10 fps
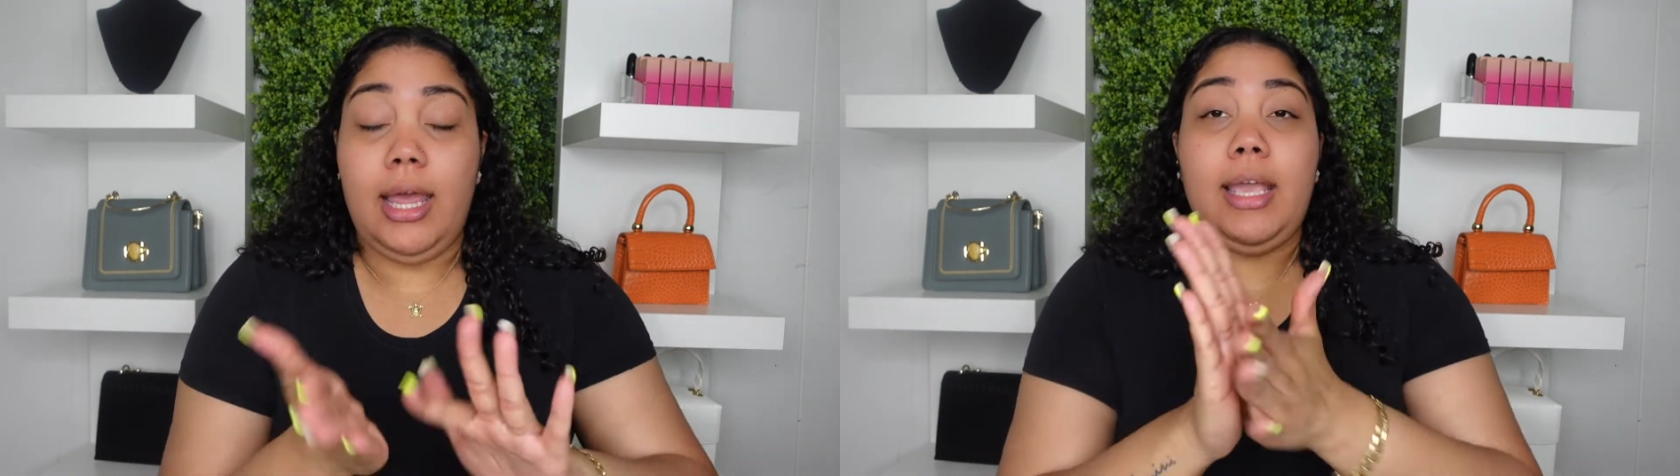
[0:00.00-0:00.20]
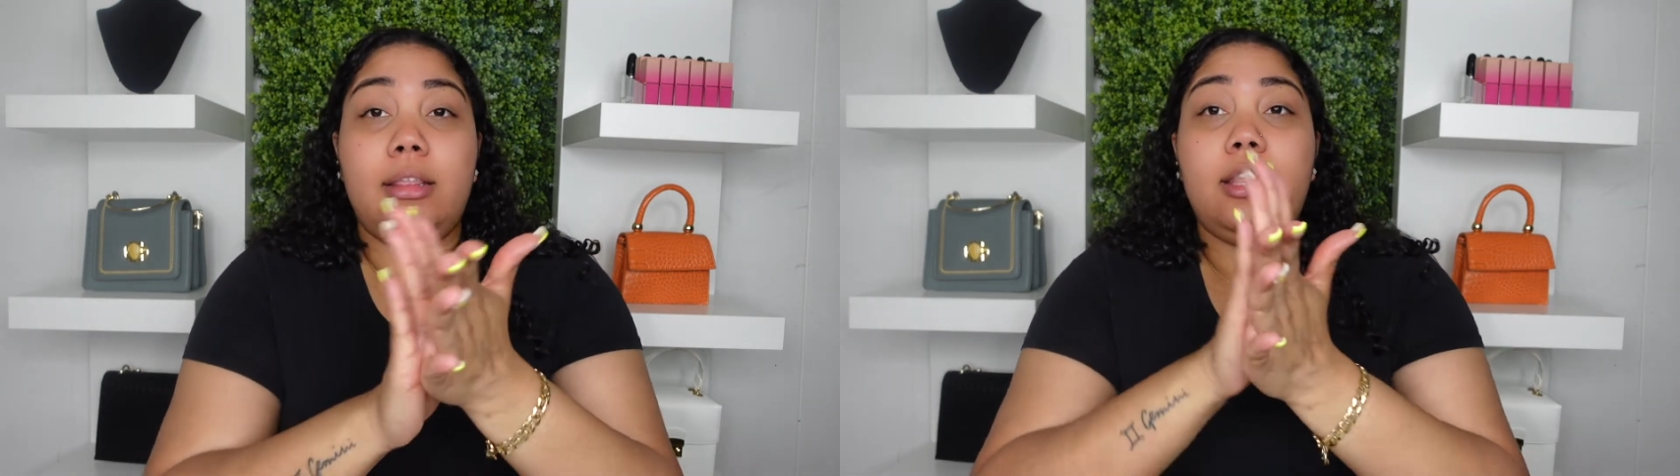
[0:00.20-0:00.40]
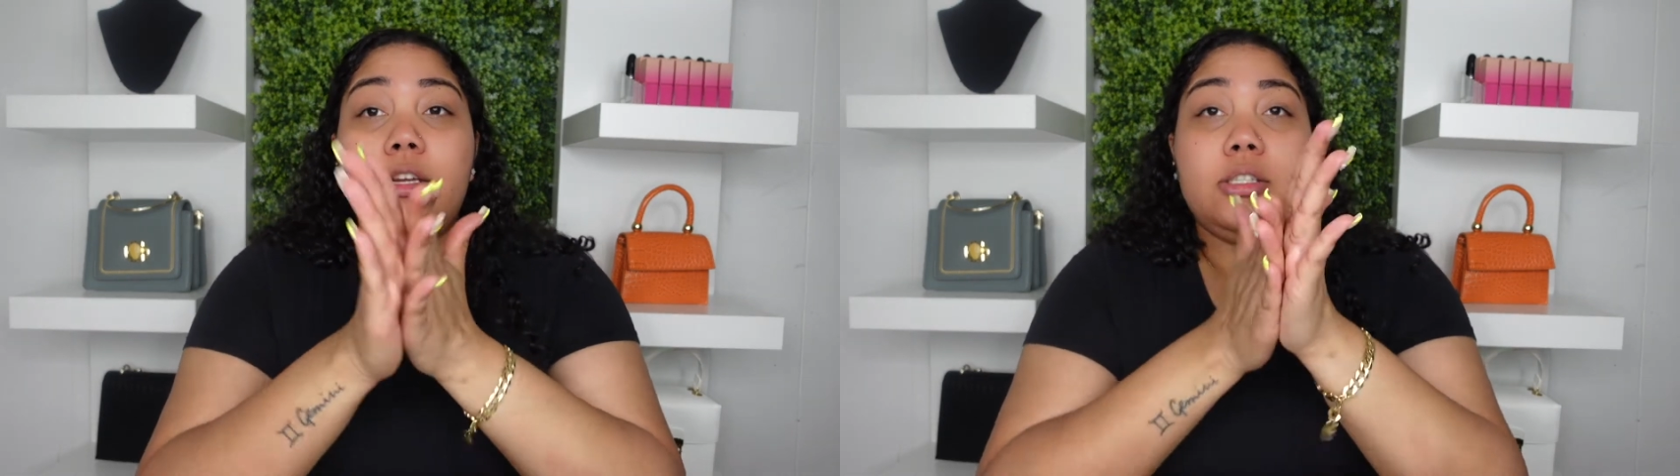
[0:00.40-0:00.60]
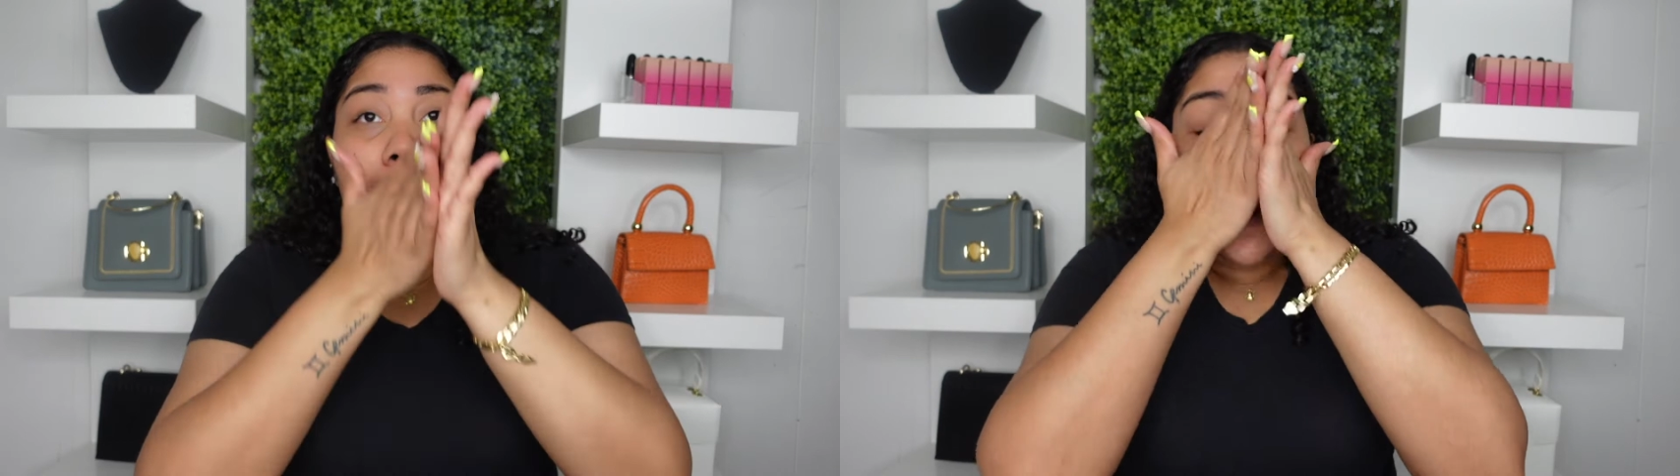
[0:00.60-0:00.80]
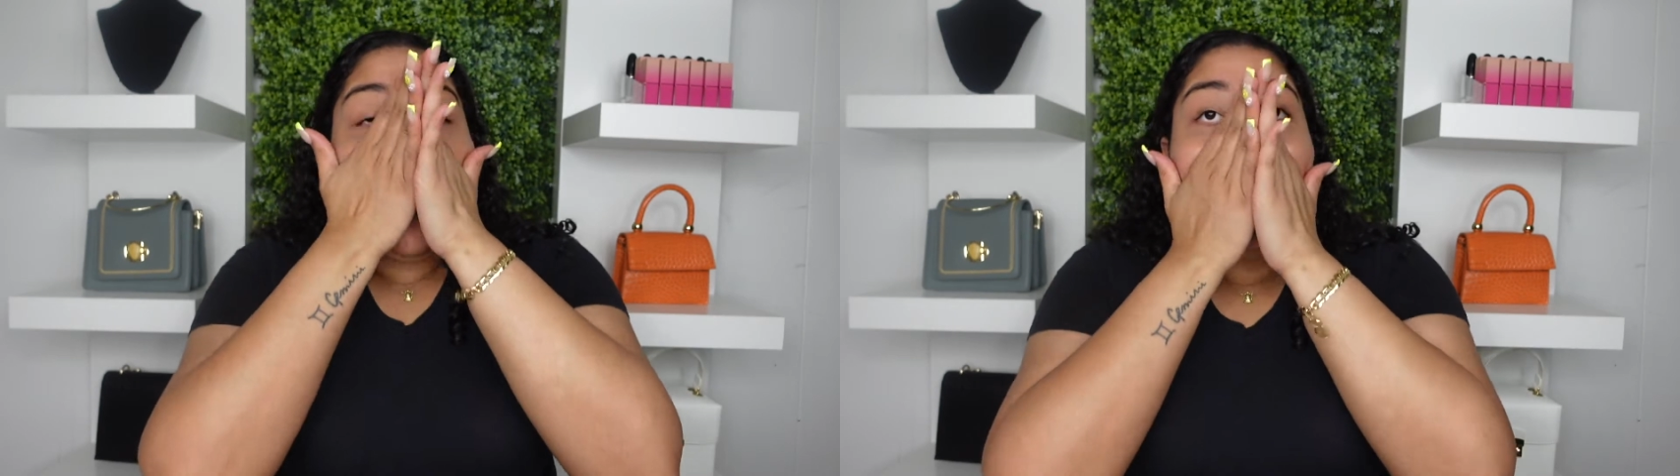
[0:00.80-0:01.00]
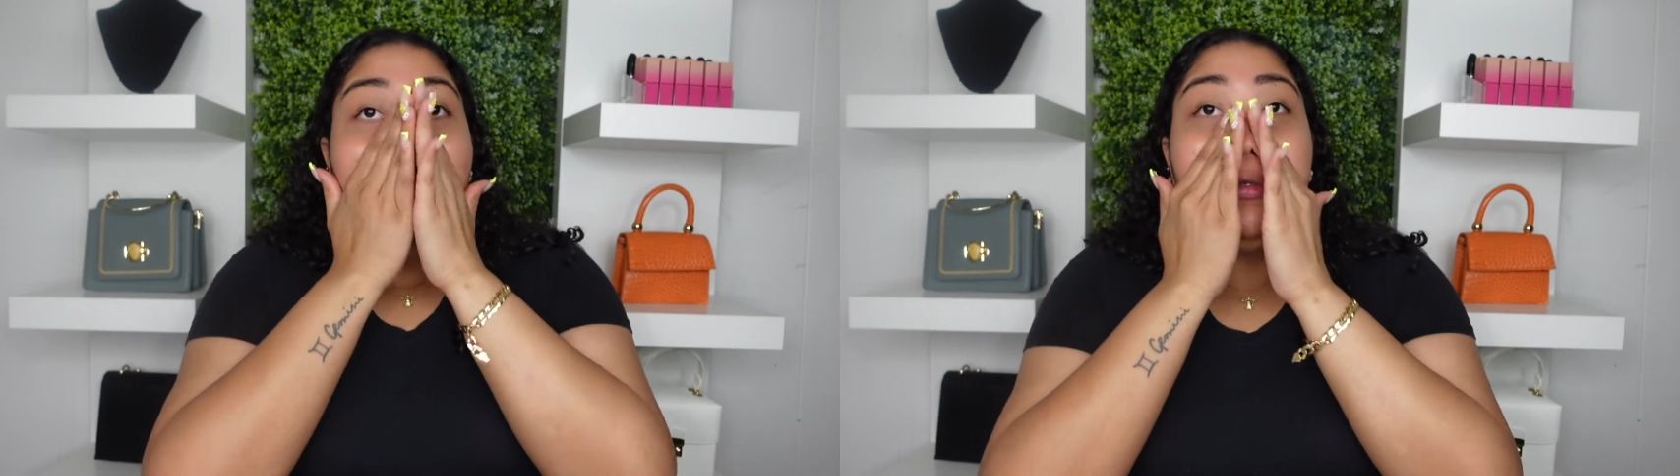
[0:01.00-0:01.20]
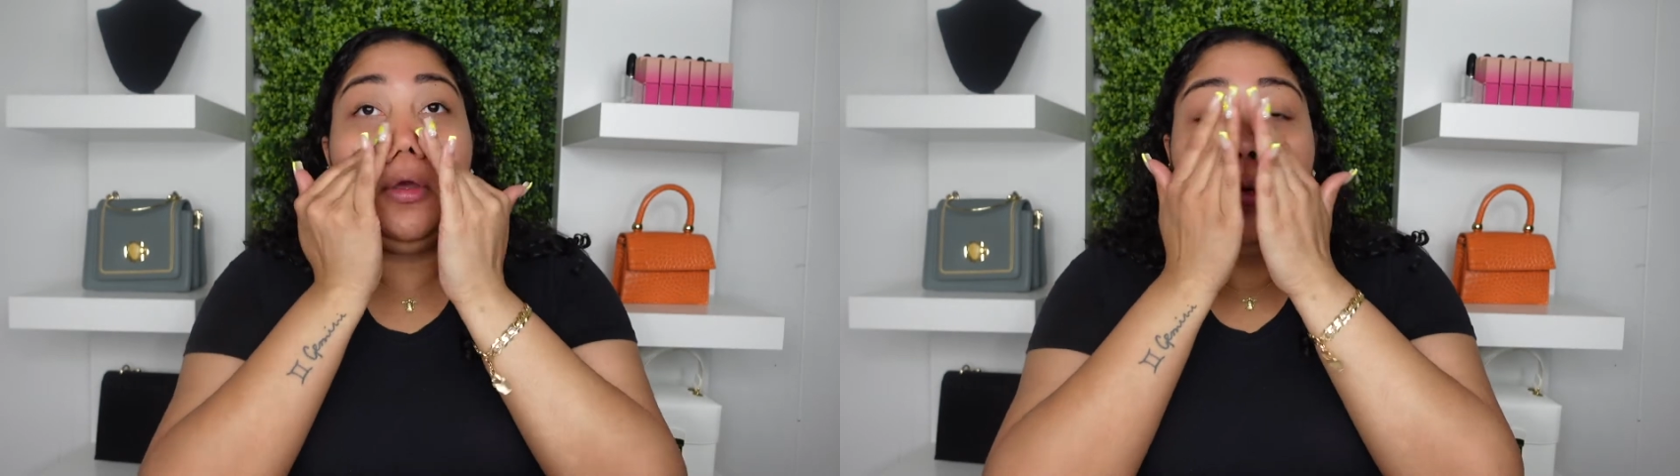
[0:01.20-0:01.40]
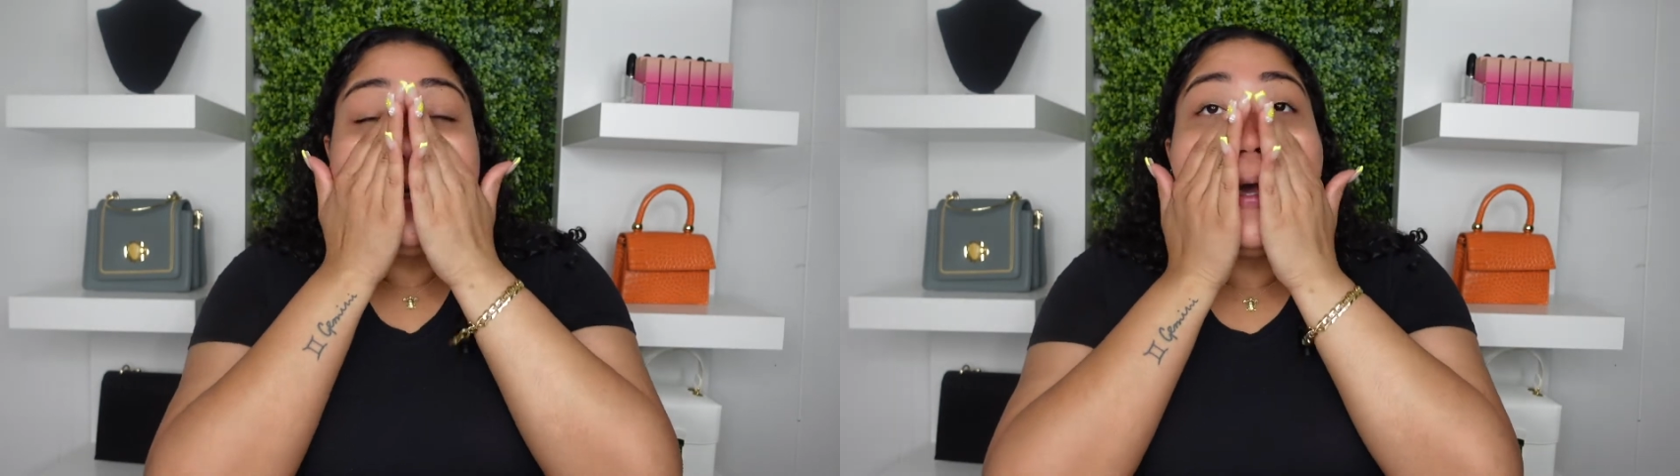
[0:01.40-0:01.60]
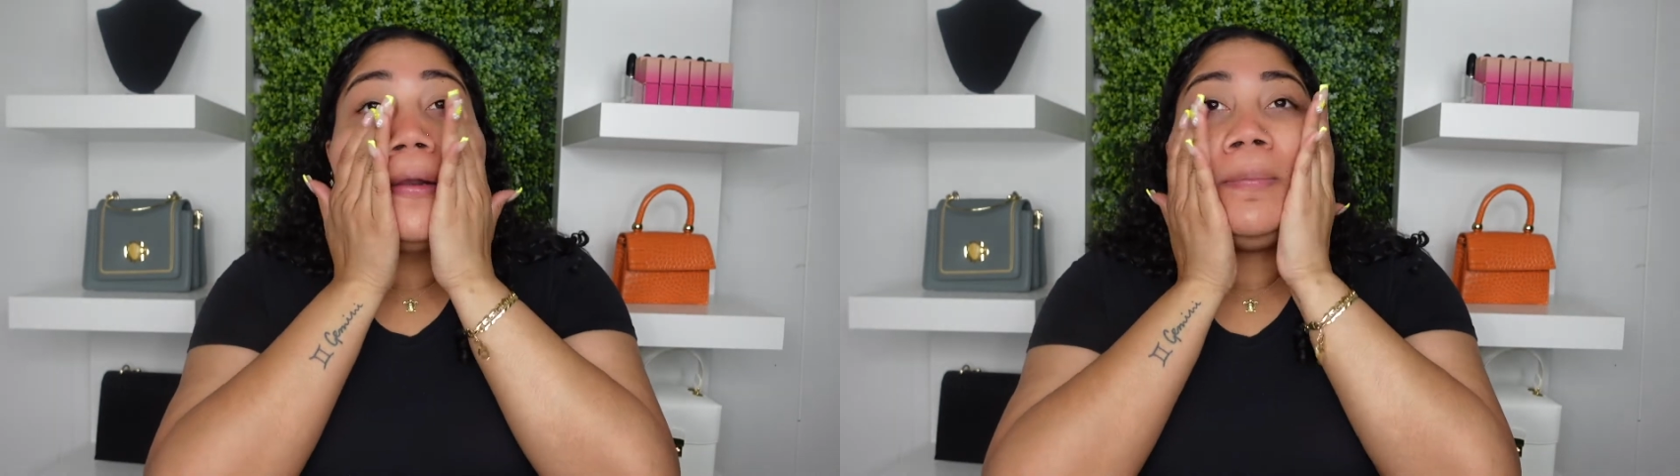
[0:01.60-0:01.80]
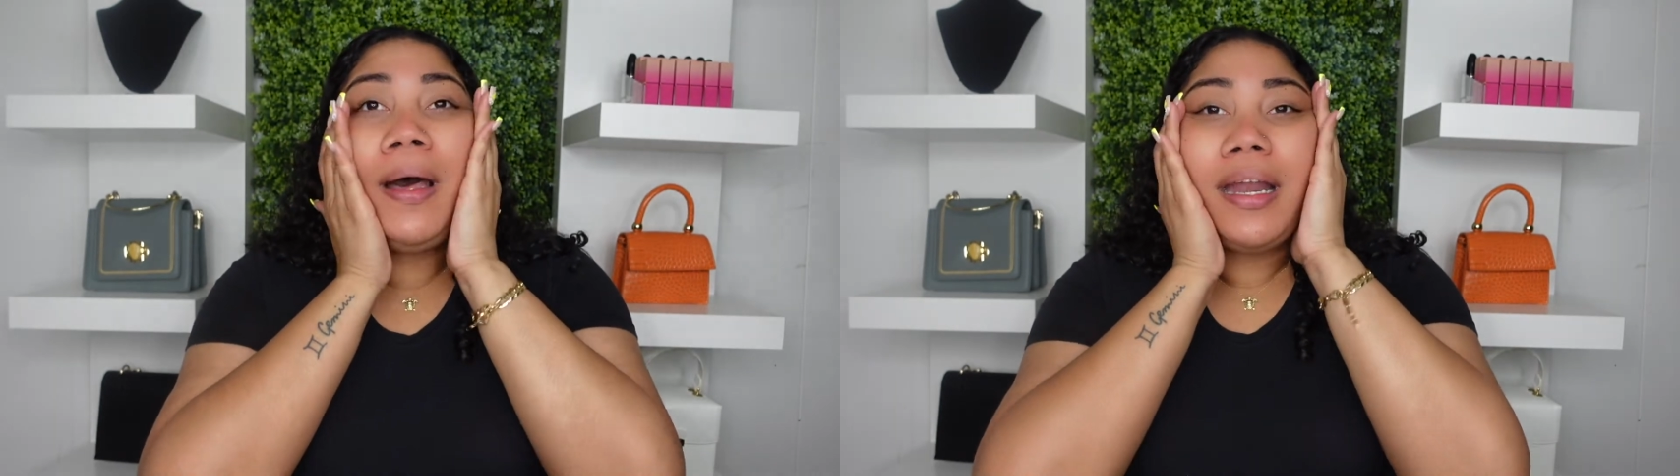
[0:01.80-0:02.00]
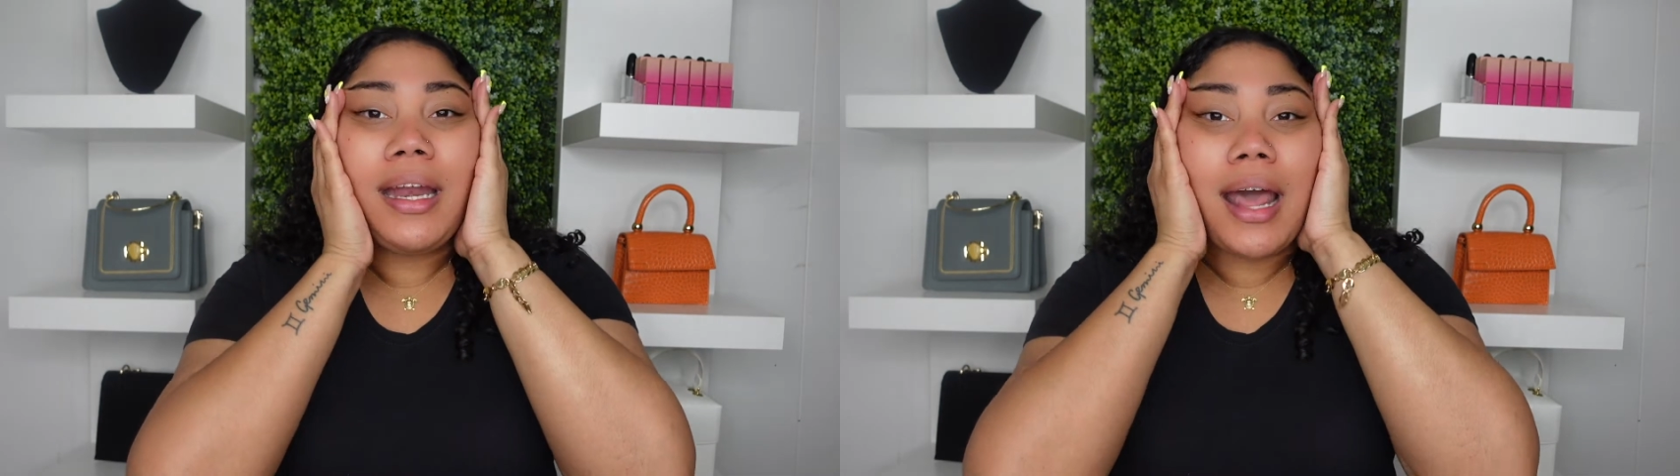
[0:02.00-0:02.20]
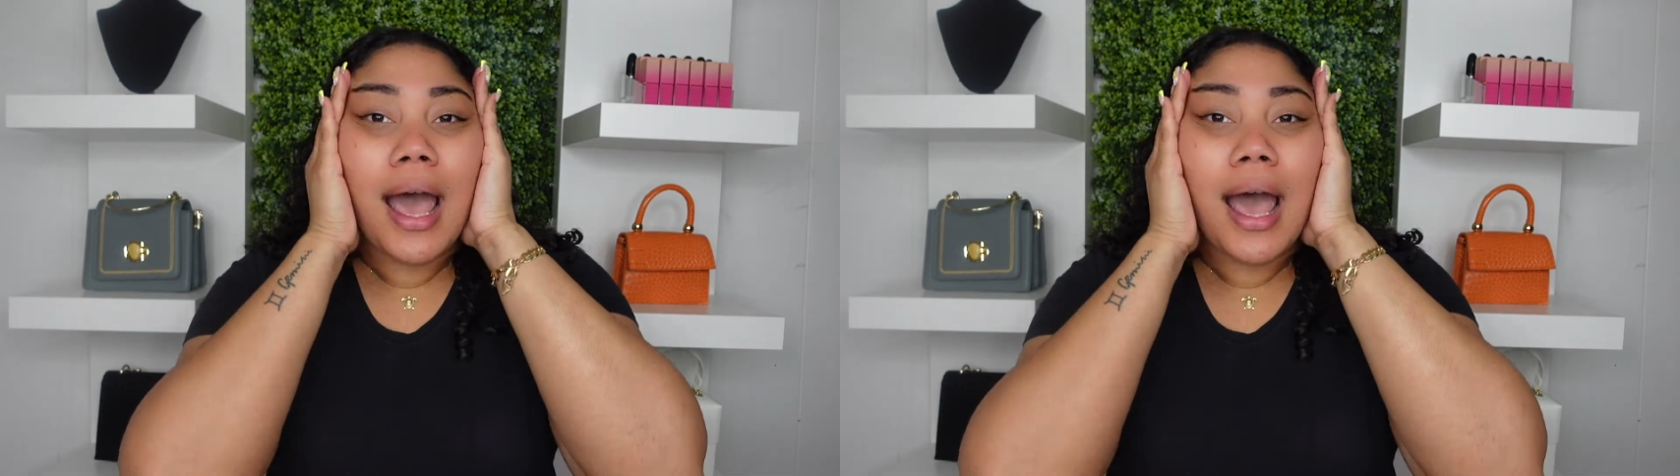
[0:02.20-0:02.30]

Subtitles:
Like, there's no doubt about it.